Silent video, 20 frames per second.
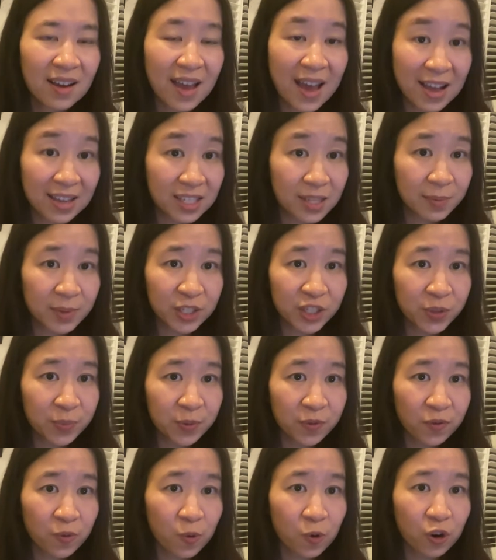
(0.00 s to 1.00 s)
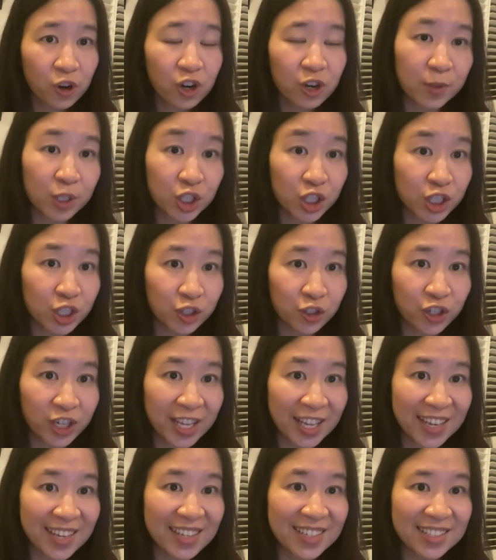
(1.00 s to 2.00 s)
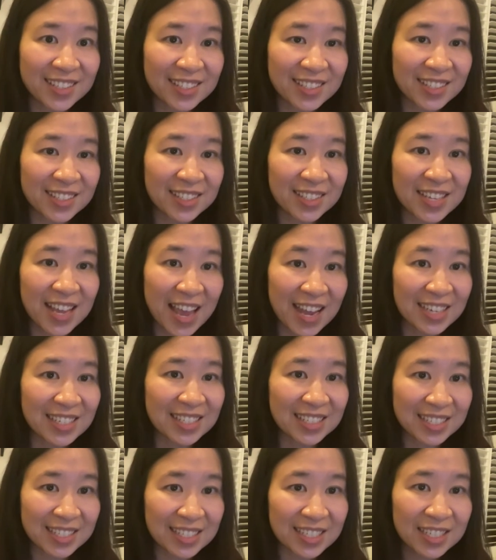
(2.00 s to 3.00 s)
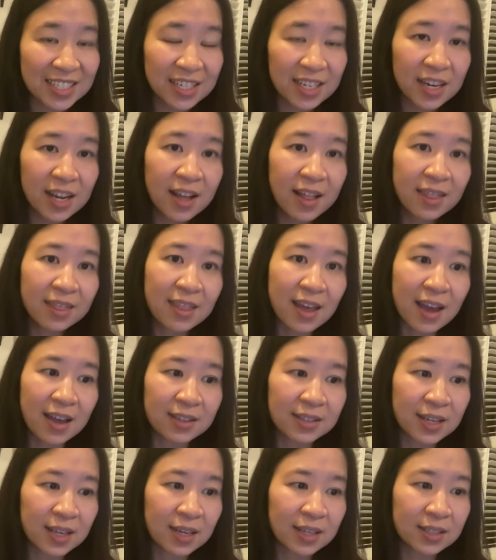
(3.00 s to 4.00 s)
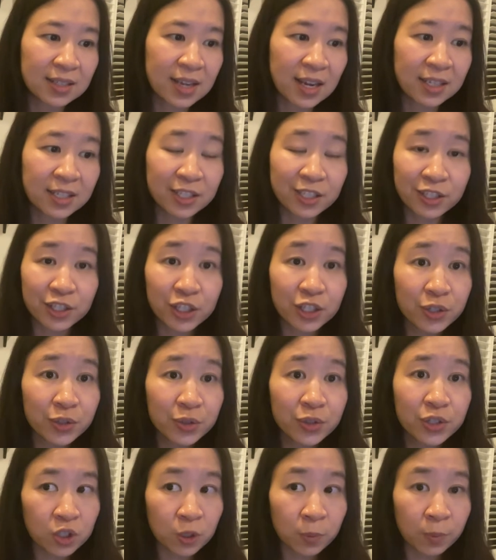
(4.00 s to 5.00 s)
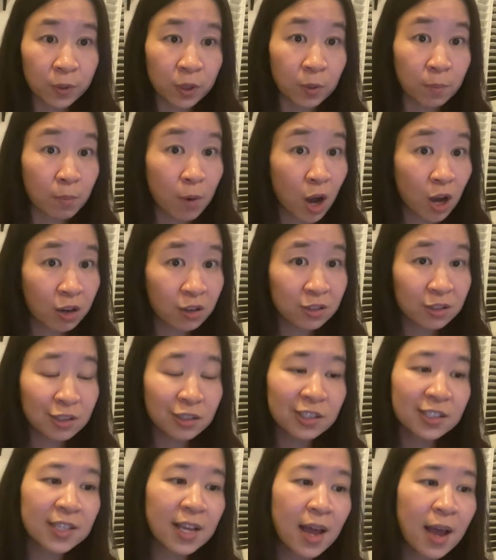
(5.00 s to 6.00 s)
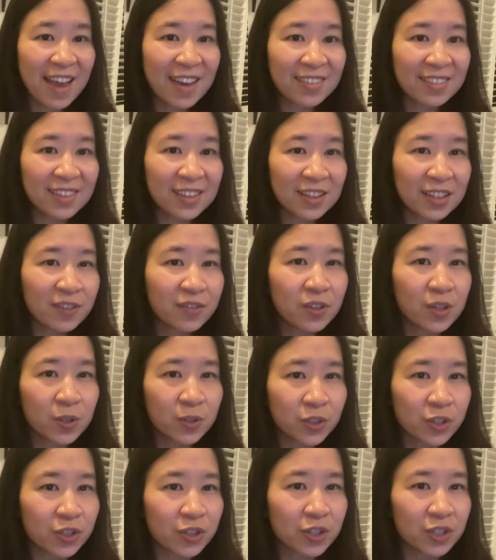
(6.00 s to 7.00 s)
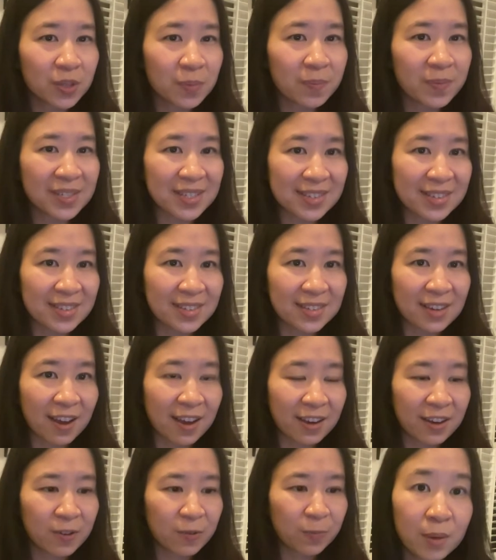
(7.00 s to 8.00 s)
As I mentioned before, machine learning is a technique that data scientists use to build models, and they live closer to the business side.